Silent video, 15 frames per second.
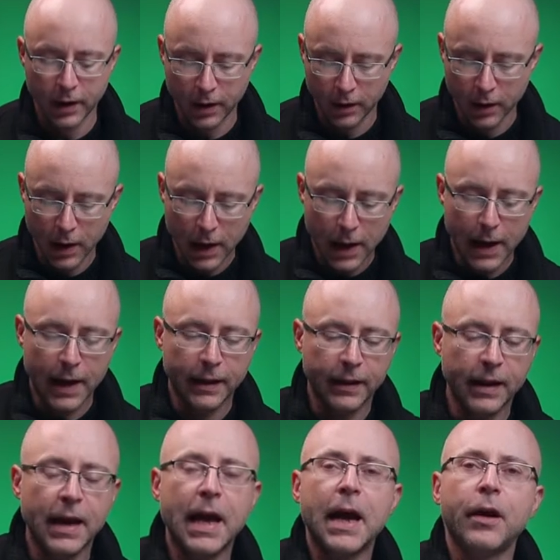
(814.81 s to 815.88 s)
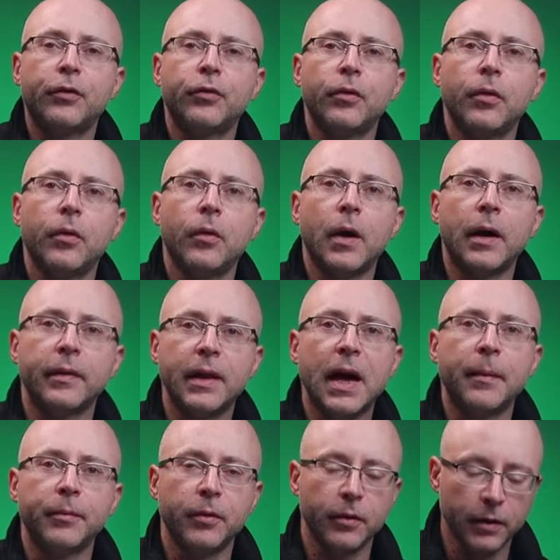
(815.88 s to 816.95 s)
there and the actual
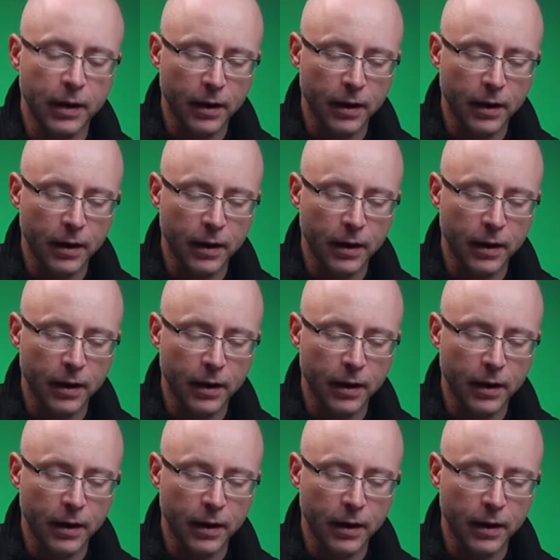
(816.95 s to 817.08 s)
adapter